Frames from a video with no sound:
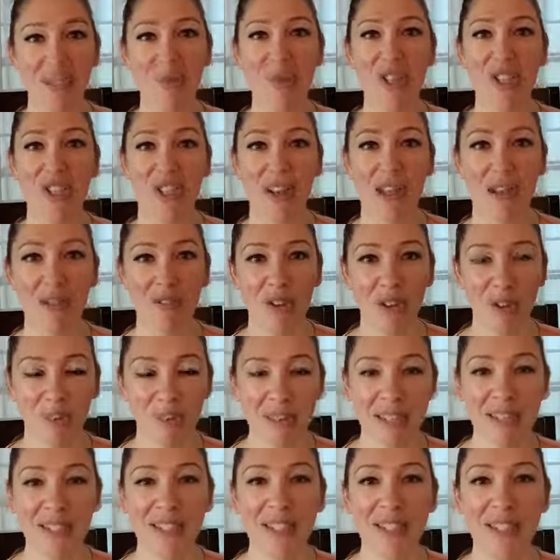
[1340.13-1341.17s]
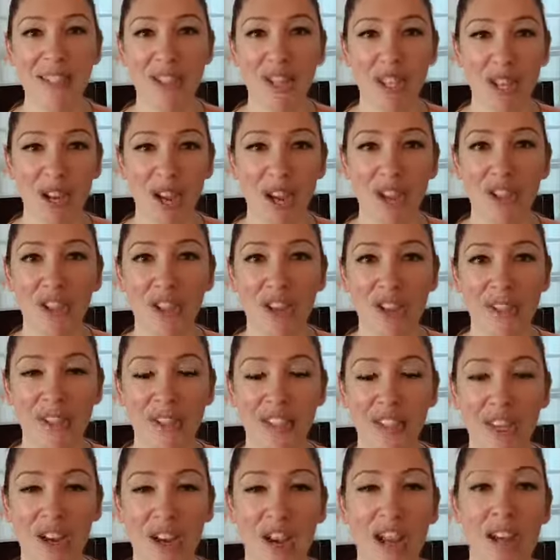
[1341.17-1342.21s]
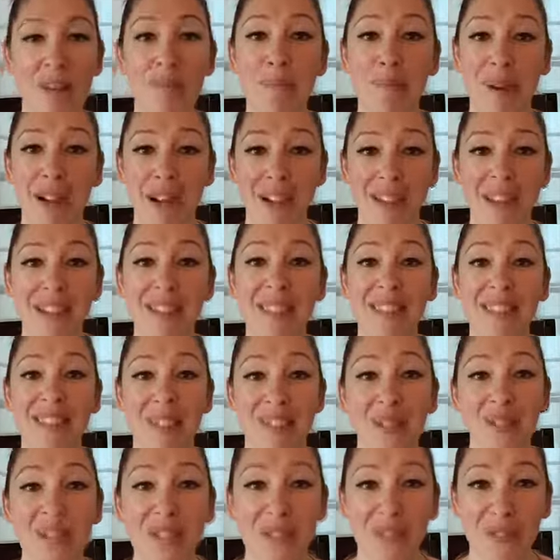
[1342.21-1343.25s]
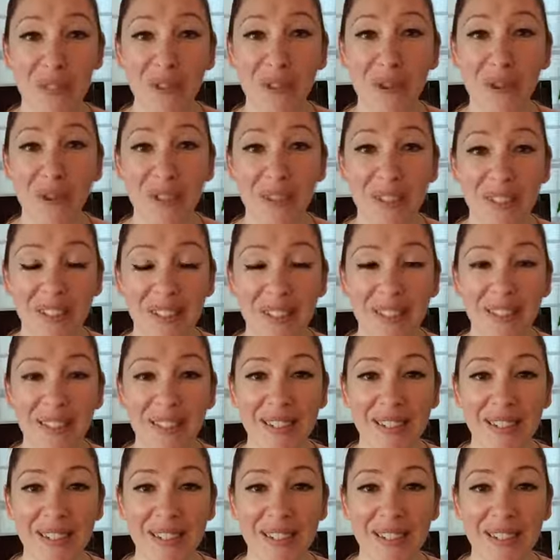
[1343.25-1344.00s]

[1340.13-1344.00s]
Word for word: We should have no reason to not trust God, but it's still difficult.